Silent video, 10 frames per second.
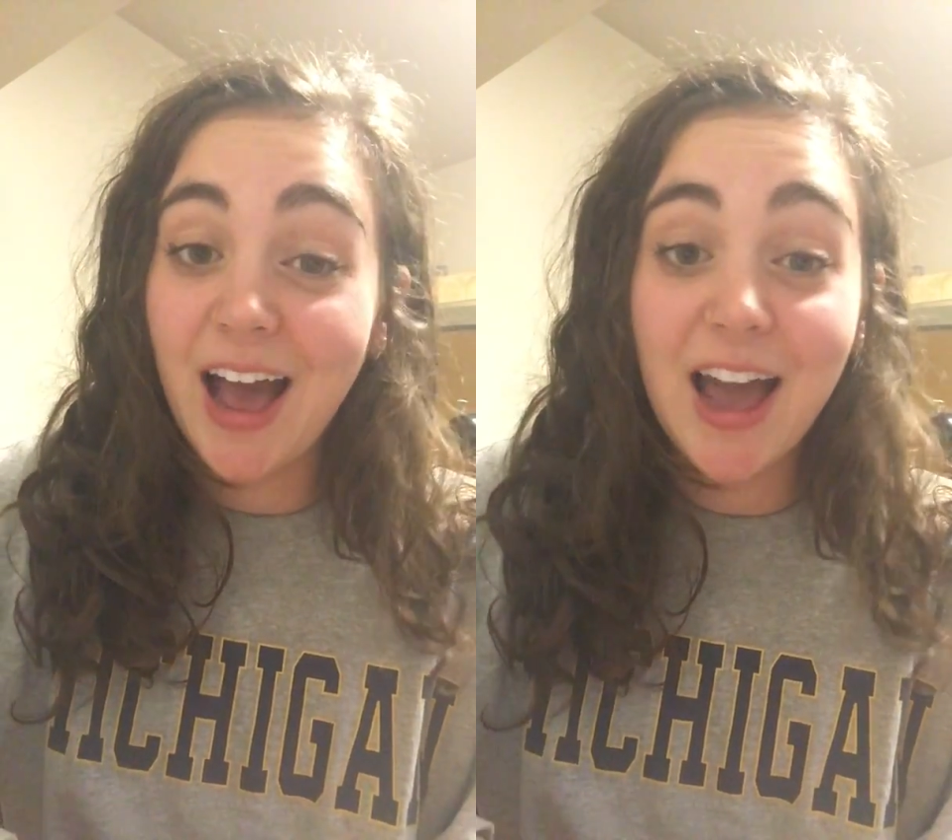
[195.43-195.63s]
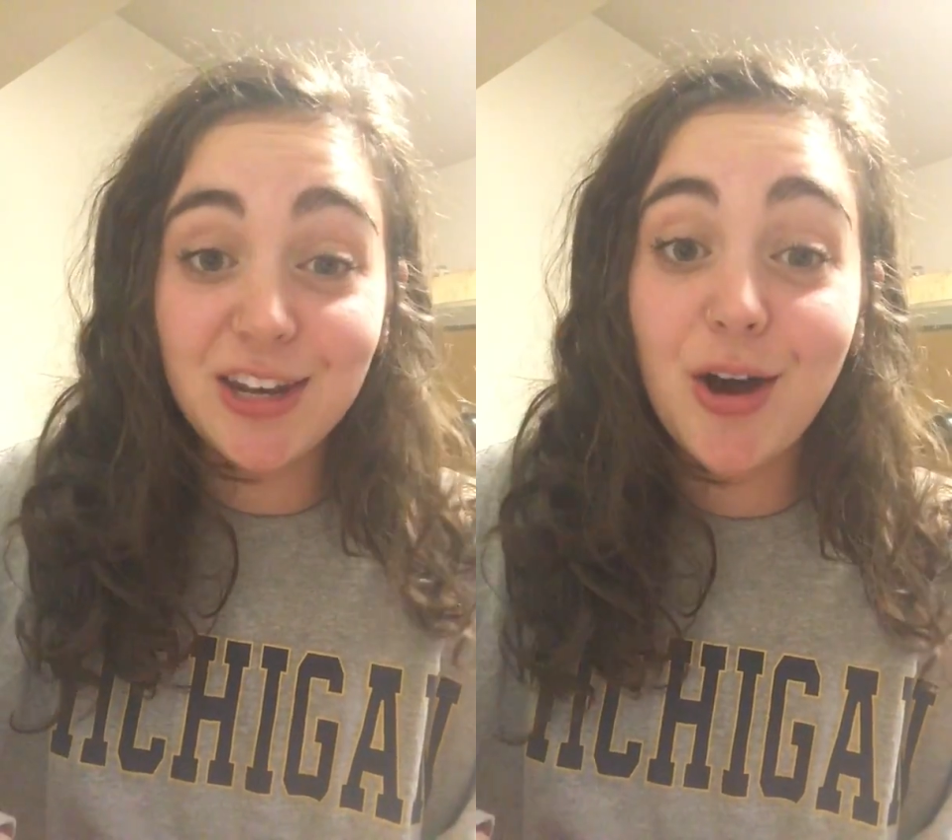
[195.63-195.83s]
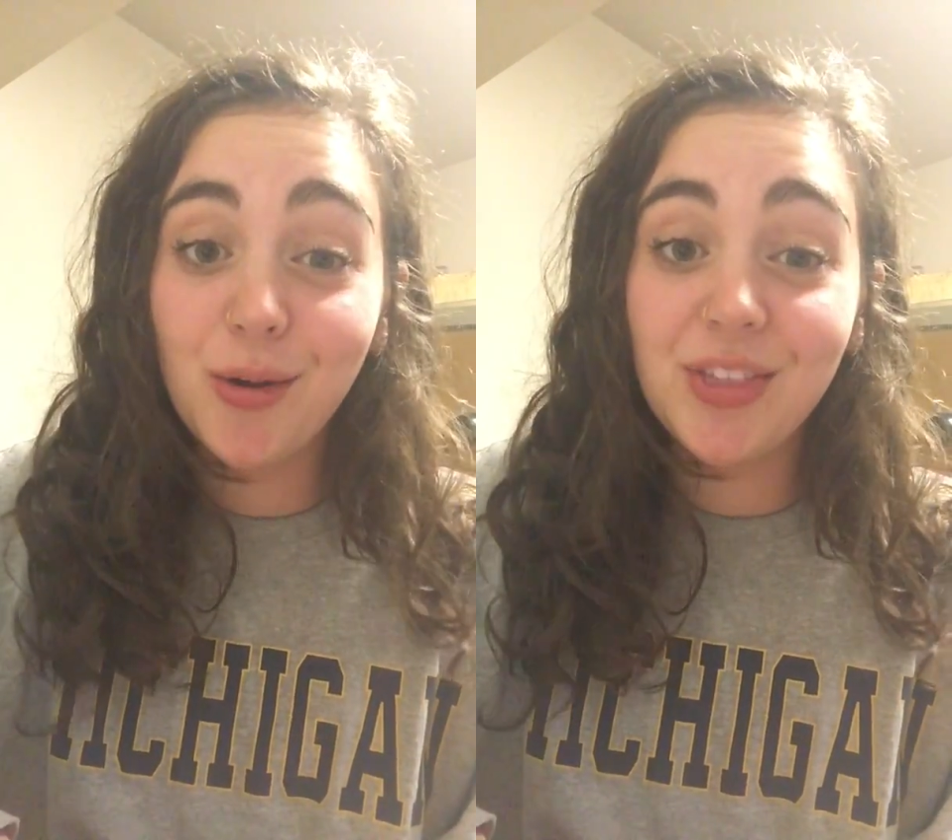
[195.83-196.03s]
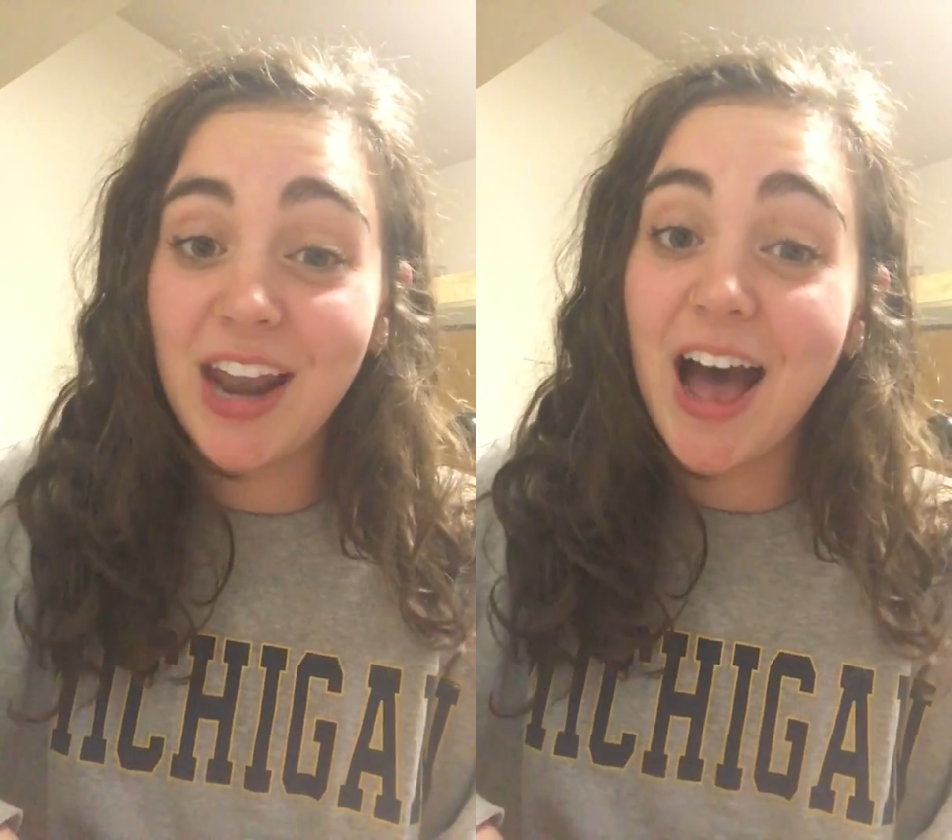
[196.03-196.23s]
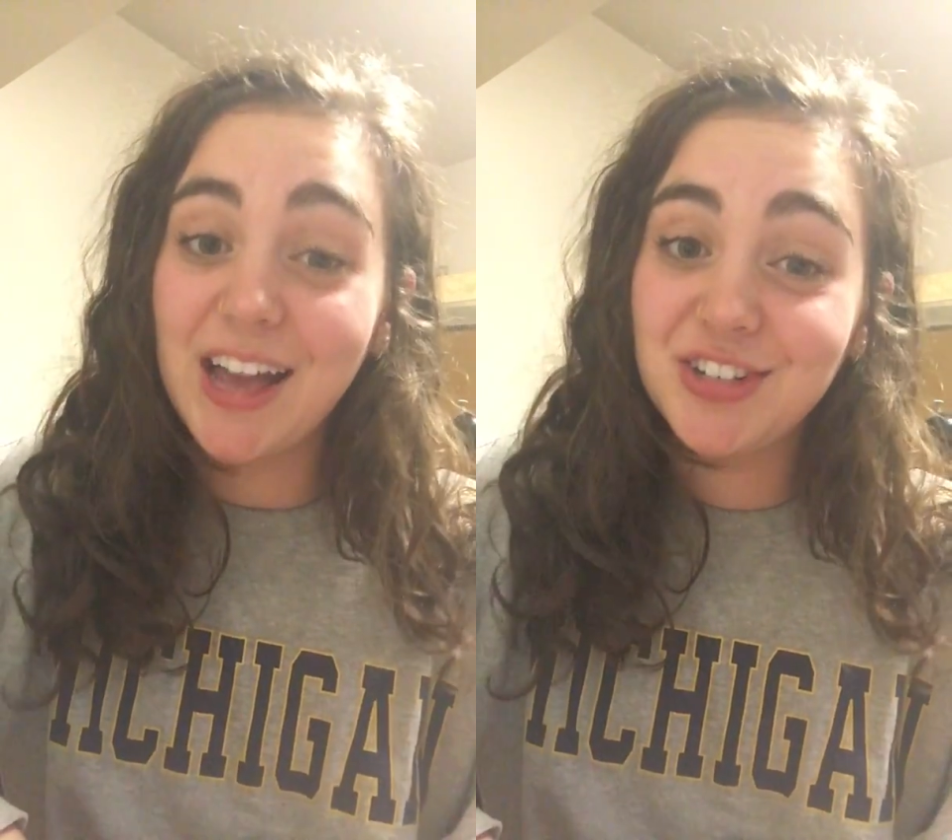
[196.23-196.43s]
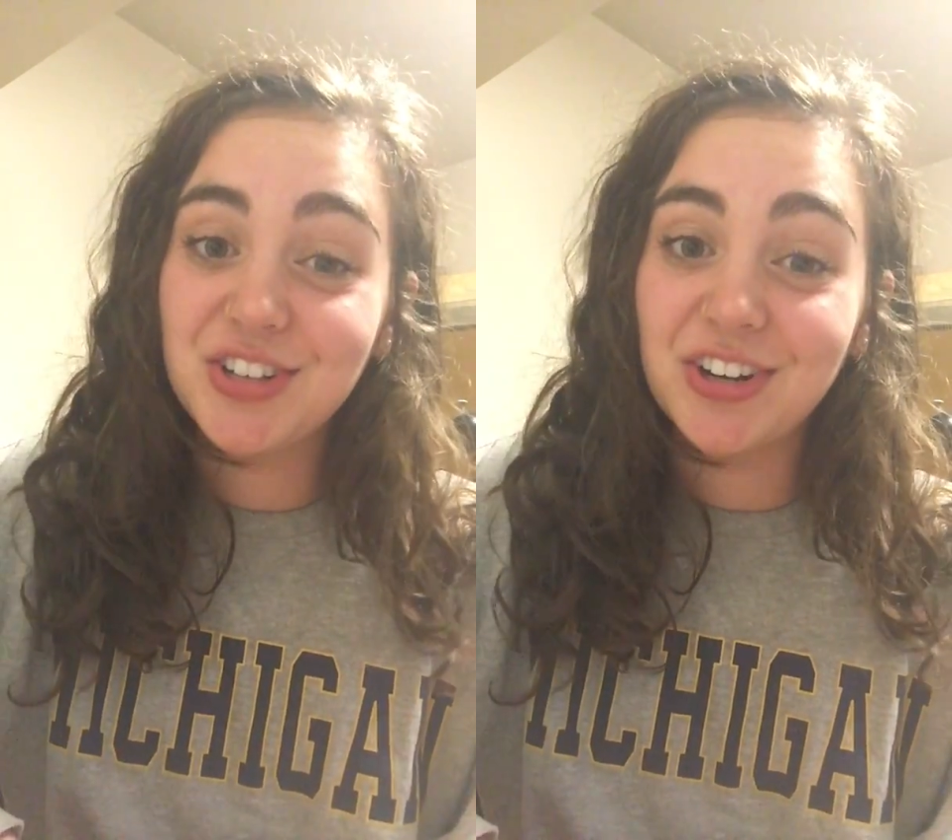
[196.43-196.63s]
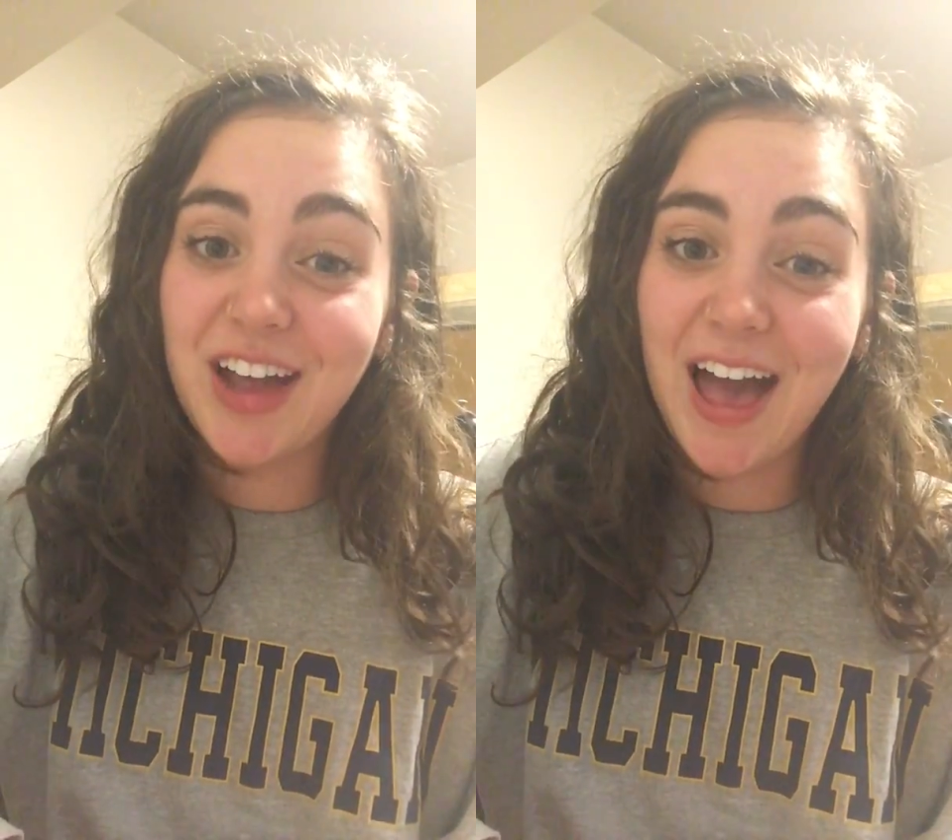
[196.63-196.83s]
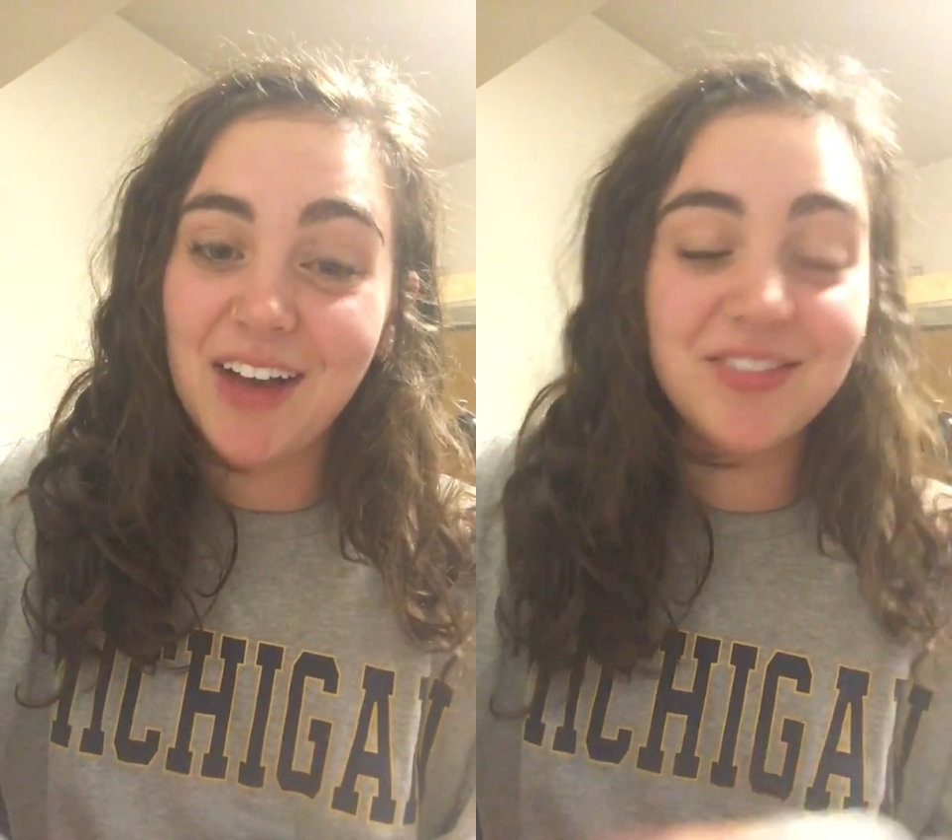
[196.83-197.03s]
I know that I sure
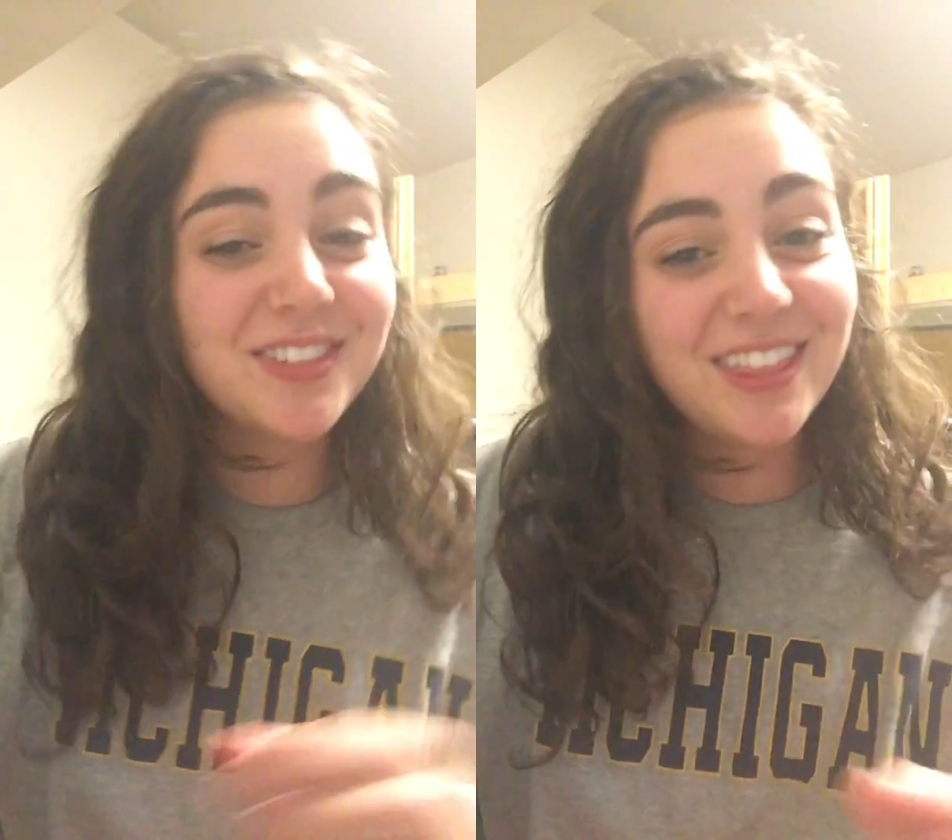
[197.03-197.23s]
have.